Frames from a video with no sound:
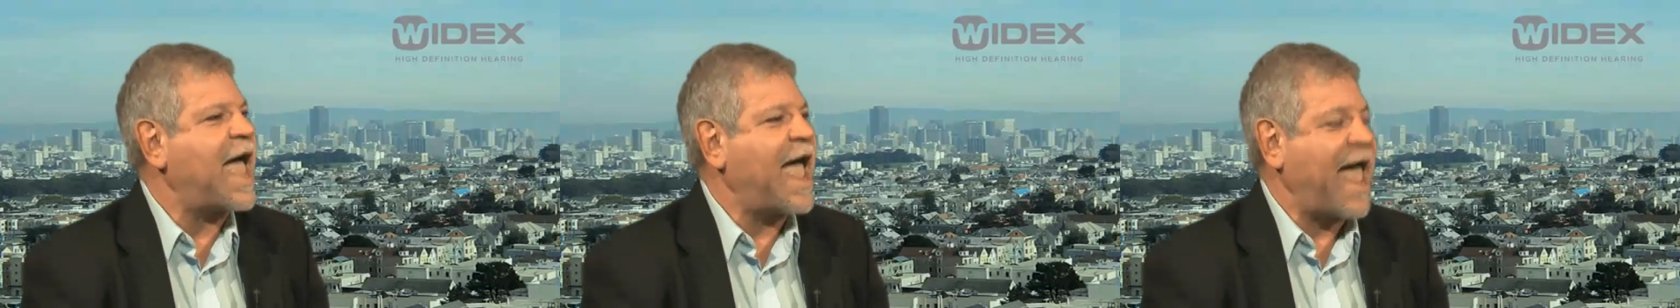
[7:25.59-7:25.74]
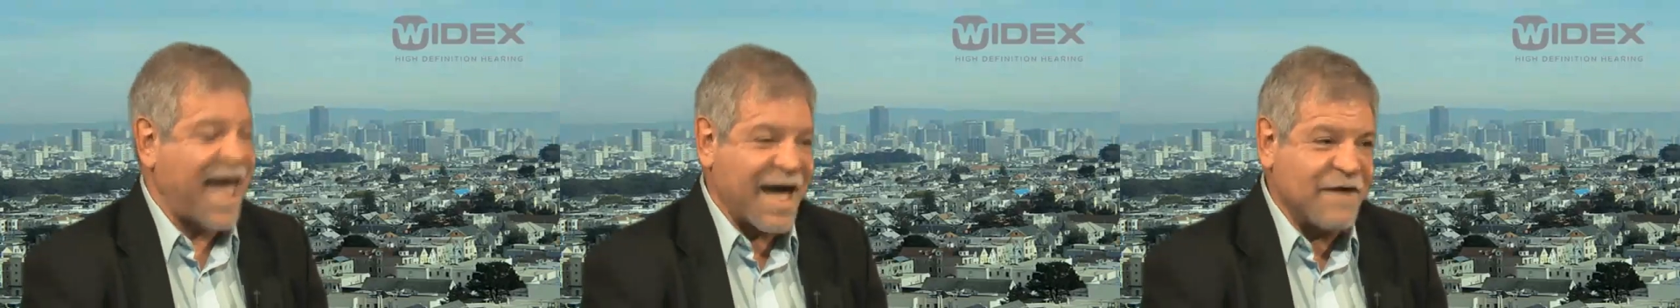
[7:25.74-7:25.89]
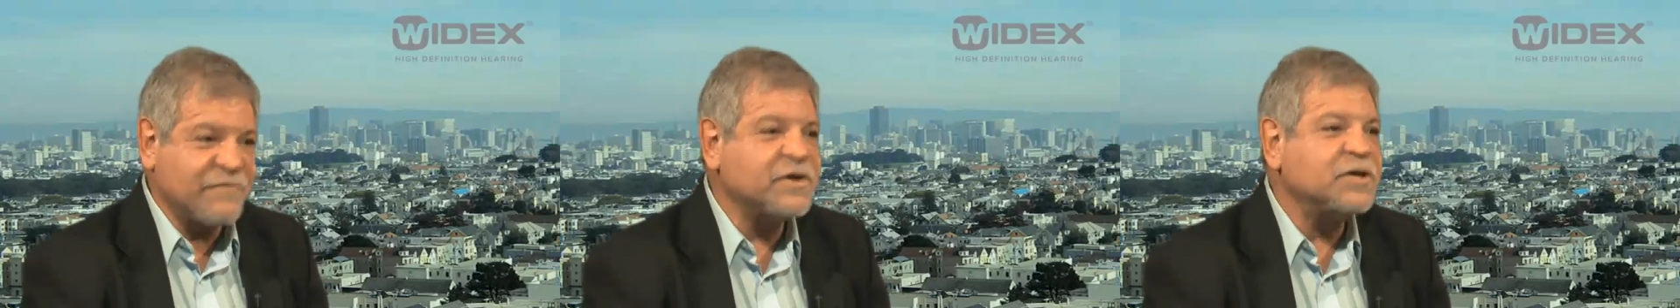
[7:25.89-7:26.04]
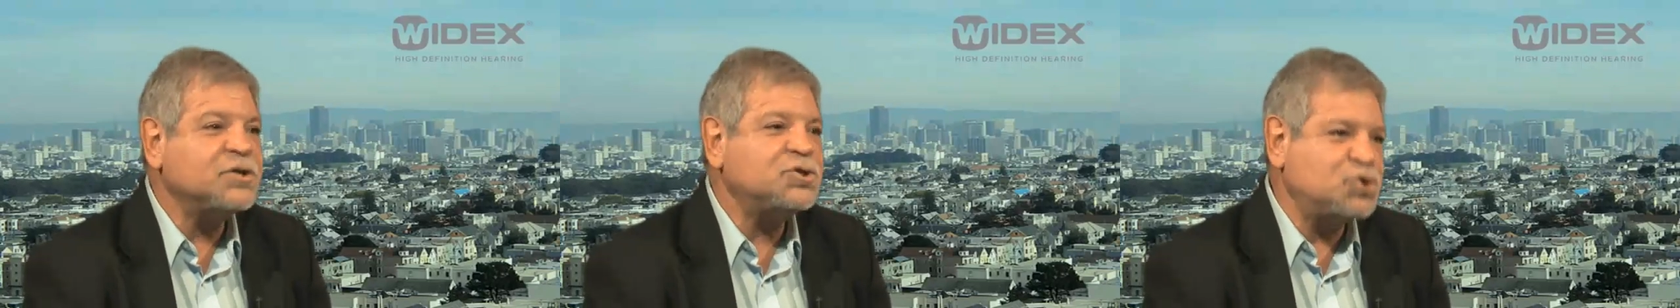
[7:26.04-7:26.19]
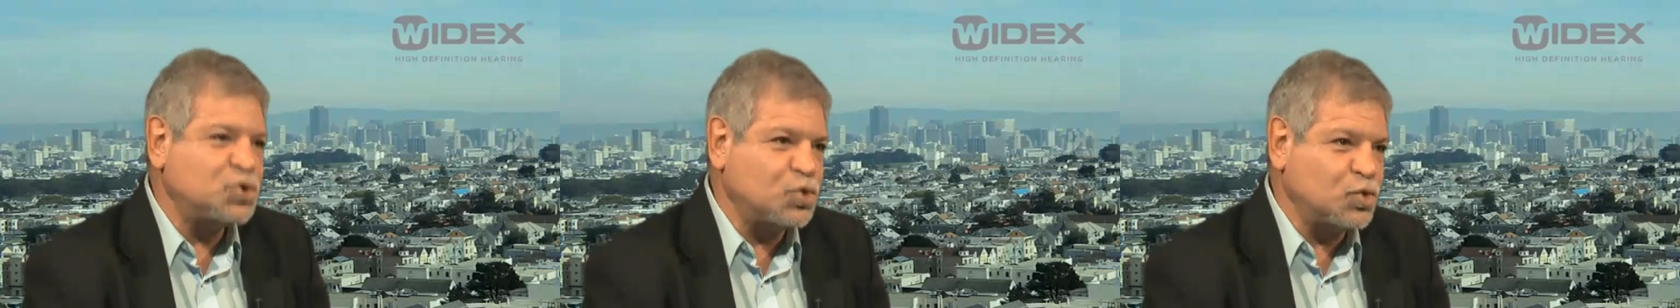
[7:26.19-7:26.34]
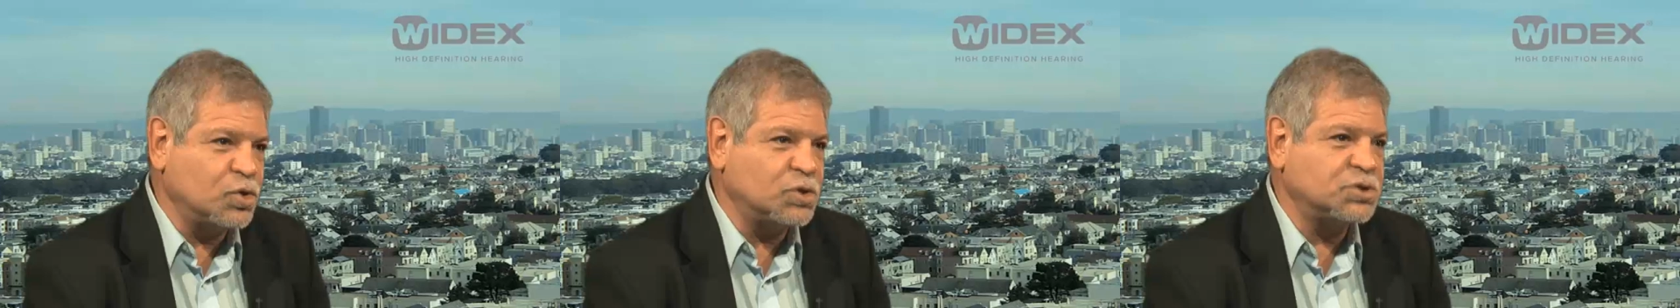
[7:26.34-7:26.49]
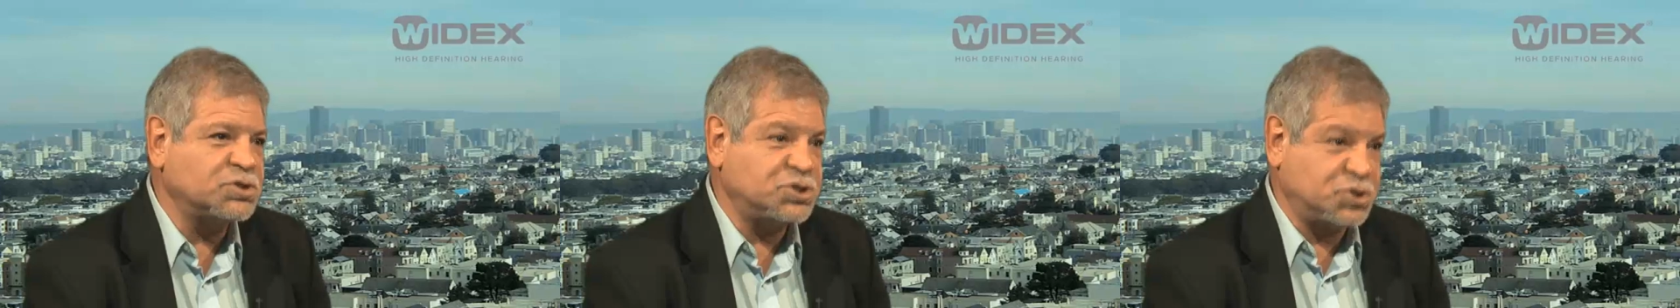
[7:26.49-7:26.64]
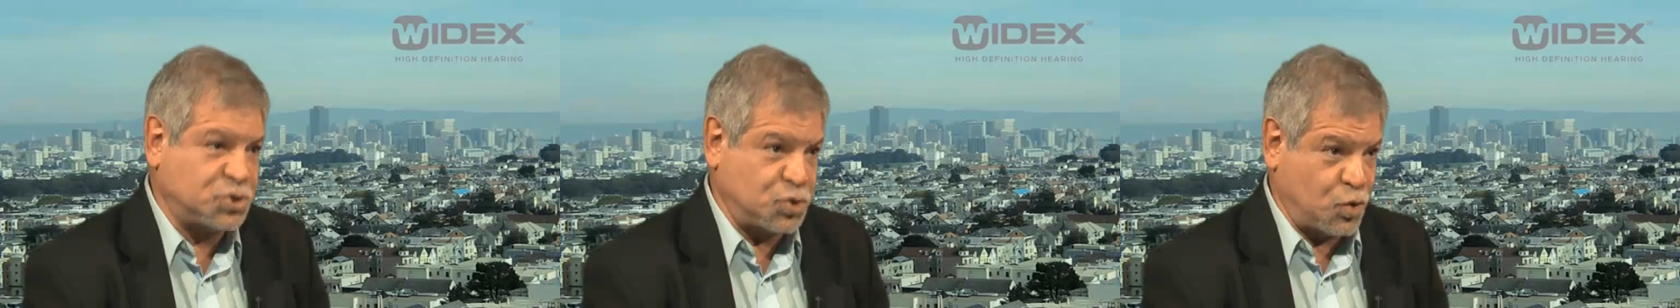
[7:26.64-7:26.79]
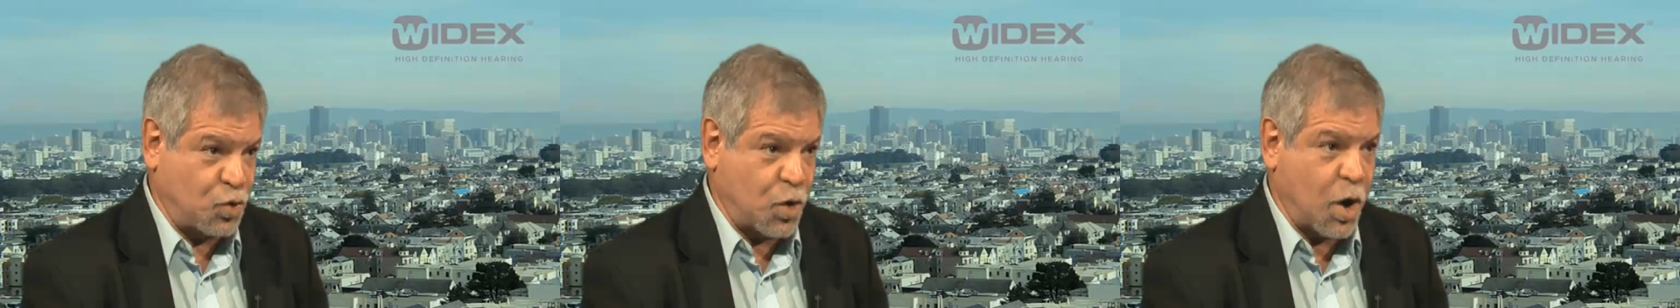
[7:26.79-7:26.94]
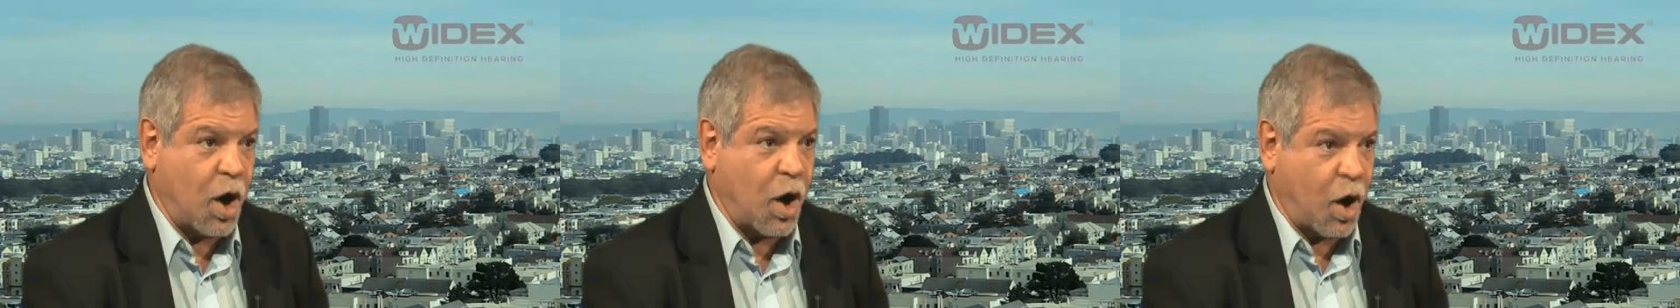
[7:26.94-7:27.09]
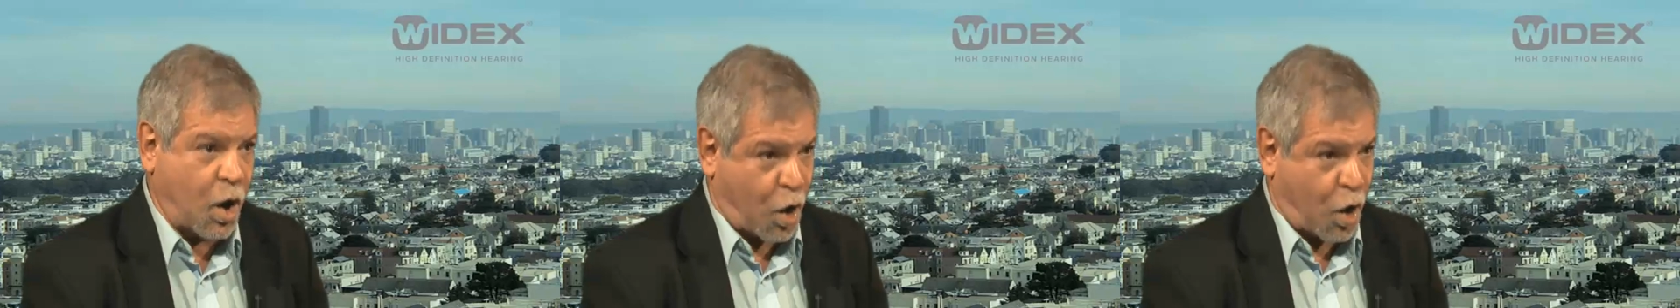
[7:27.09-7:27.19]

having tools to